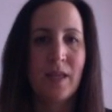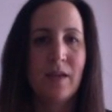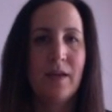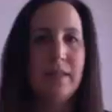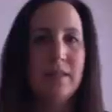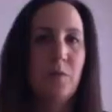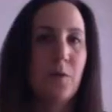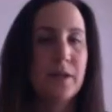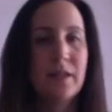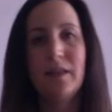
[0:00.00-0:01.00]
It's
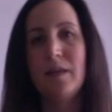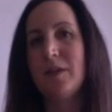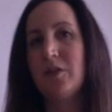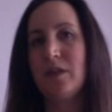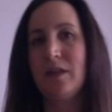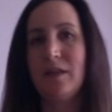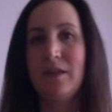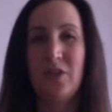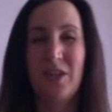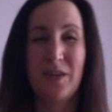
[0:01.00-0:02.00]
important that they mention that they
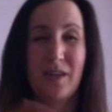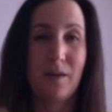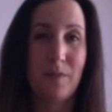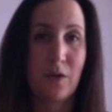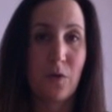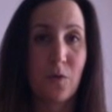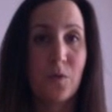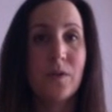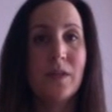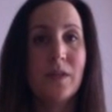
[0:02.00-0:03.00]
share a common
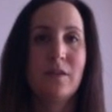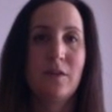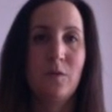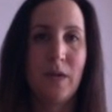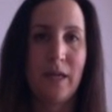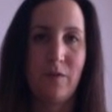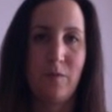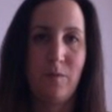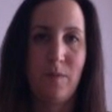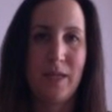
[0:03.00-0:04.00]
goal. That's a good way of
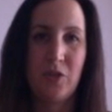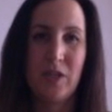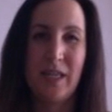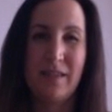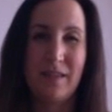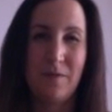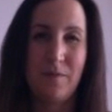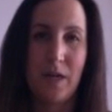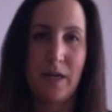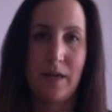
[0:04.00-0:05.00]
mentioning
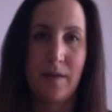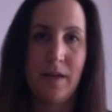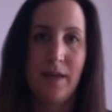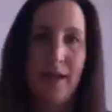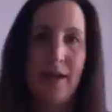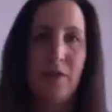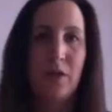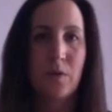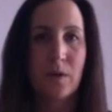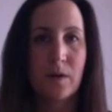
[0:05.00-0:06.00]
how
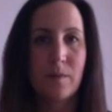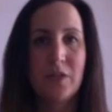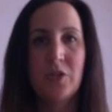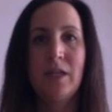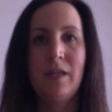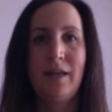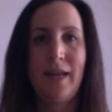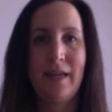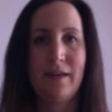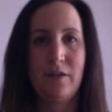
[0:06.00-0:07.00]
your mission
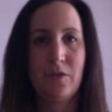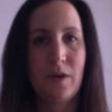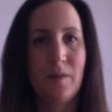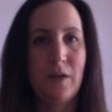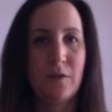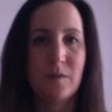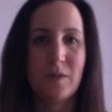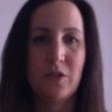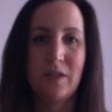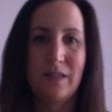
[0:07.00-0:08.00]
and your grantmaker's
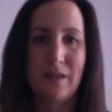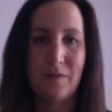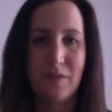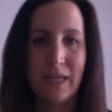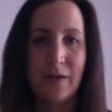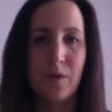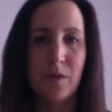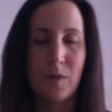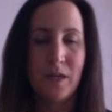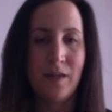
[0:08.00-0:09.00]
mission dovetail with
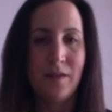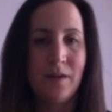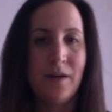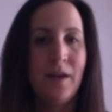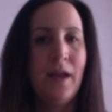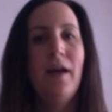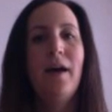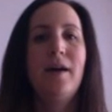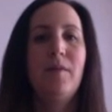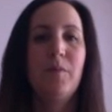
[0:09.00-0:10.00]
one another.
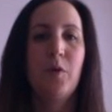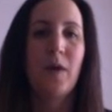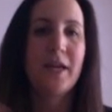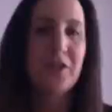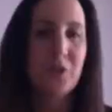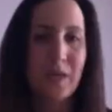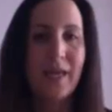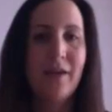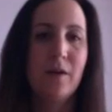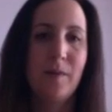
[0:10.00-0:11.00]
But why should we
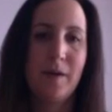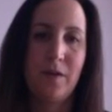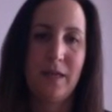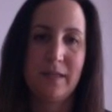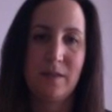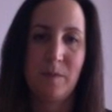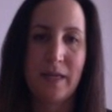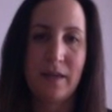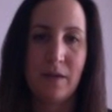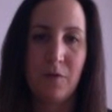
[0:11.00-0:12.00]
care about
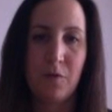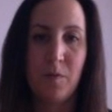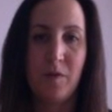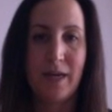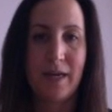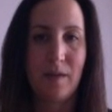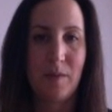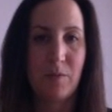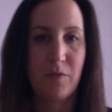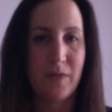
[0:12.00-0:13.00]
expanding group of
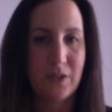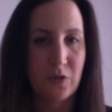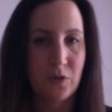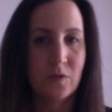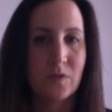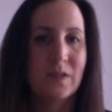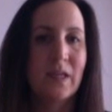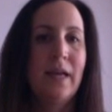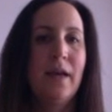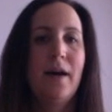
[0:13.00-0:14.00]
academic professionals?
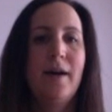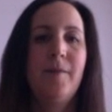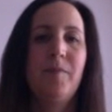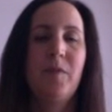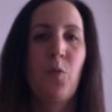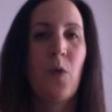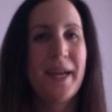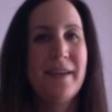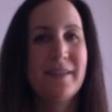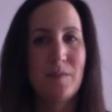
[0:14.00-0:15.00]
Why does it